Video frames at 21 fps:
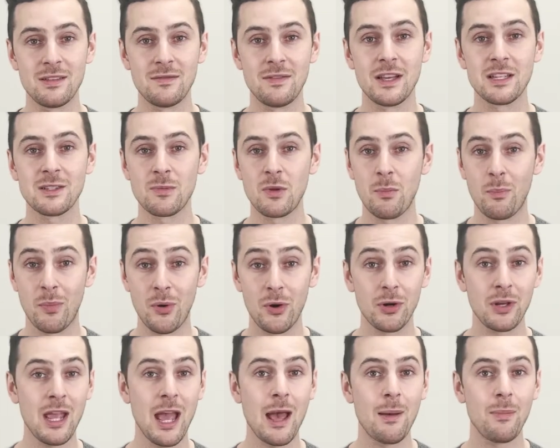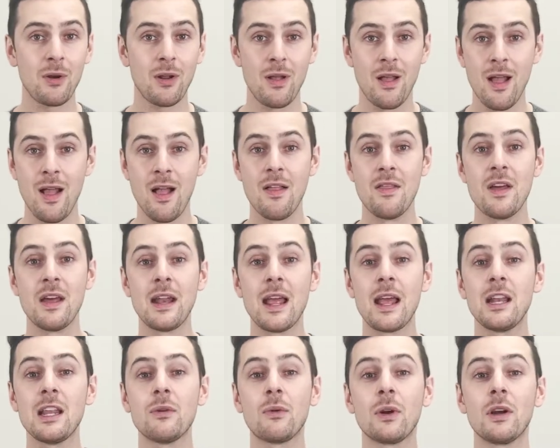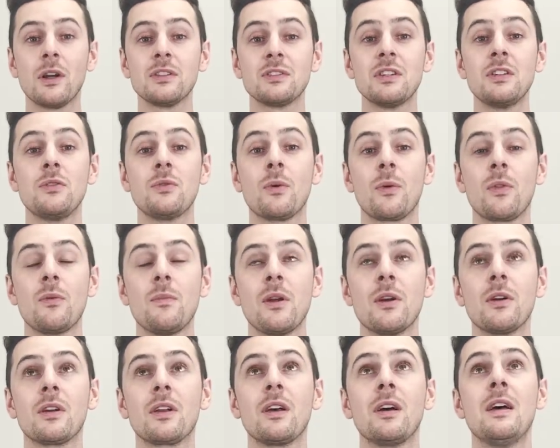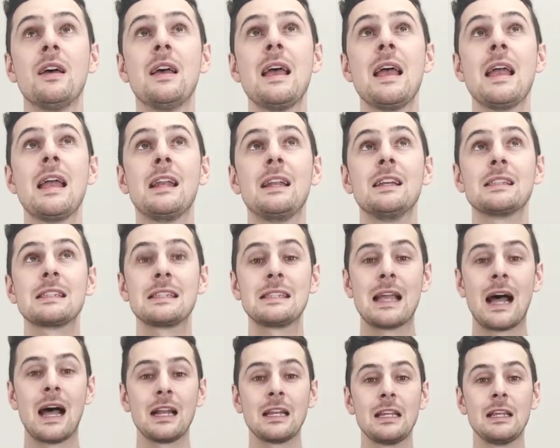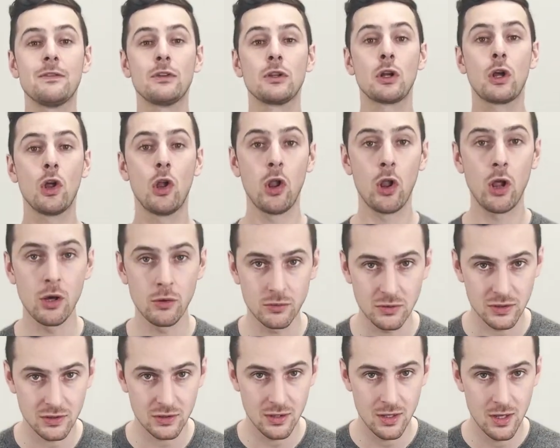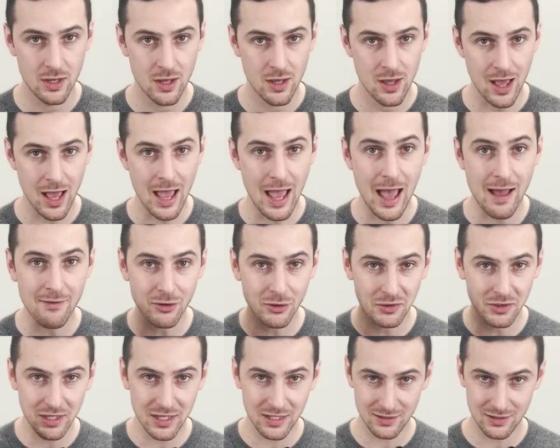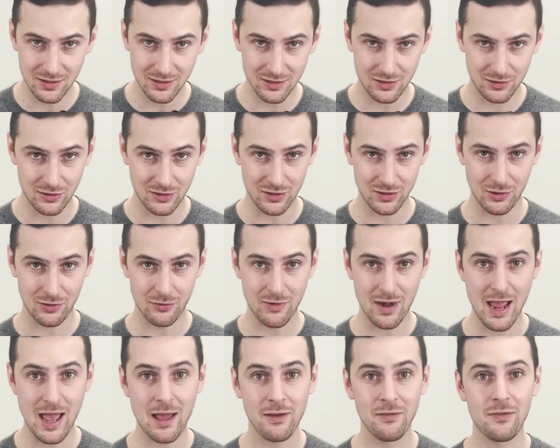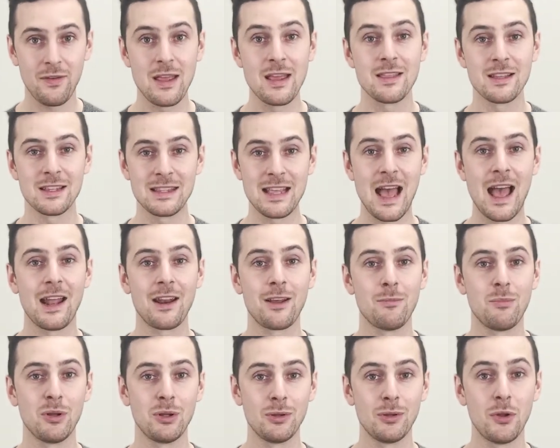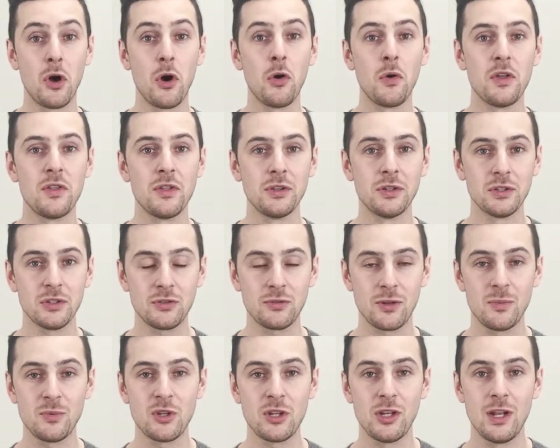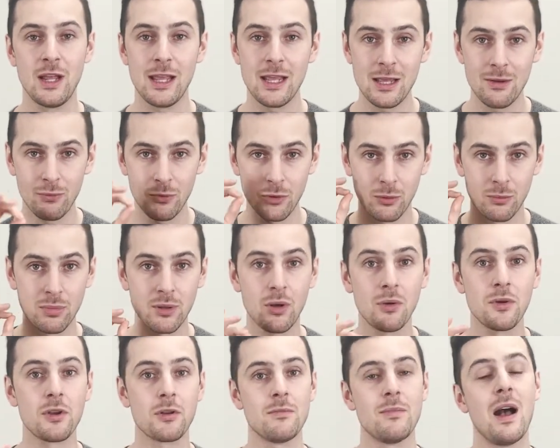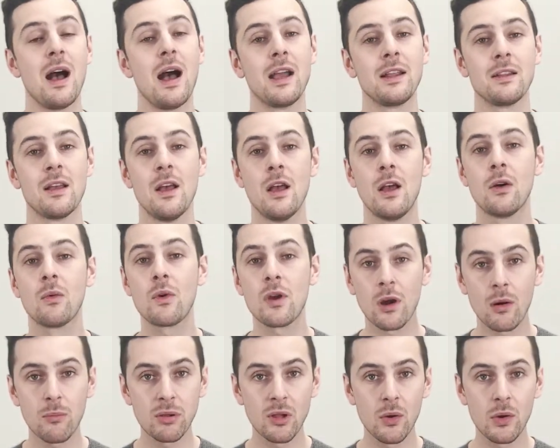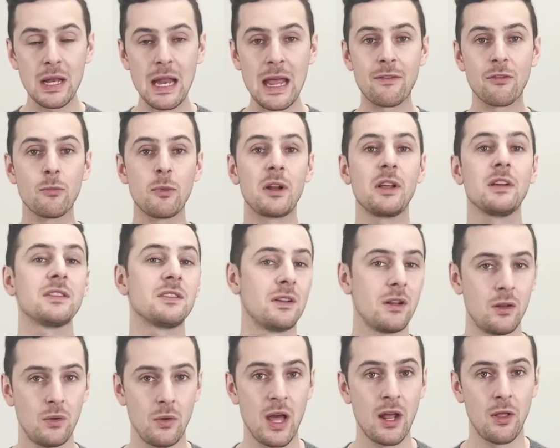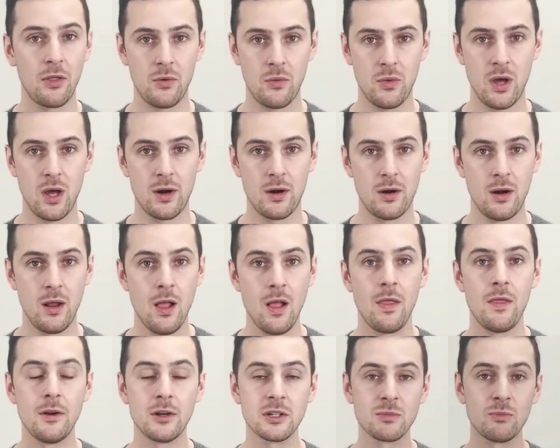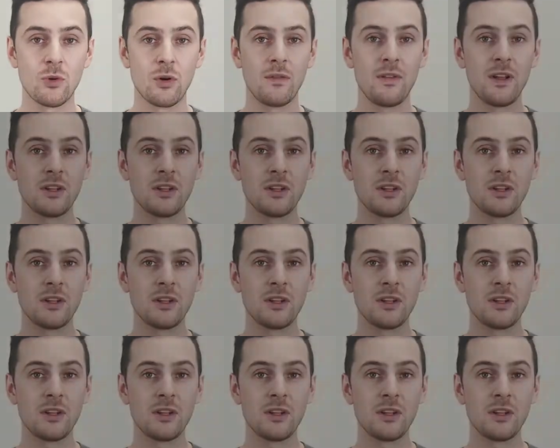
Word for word: investment per capita than anywhere else in North America, and it's not even close I have a link to the, to the graph in the data below in the description. It will blow your mind. We are blowing everybody else into the, out of the water. There's more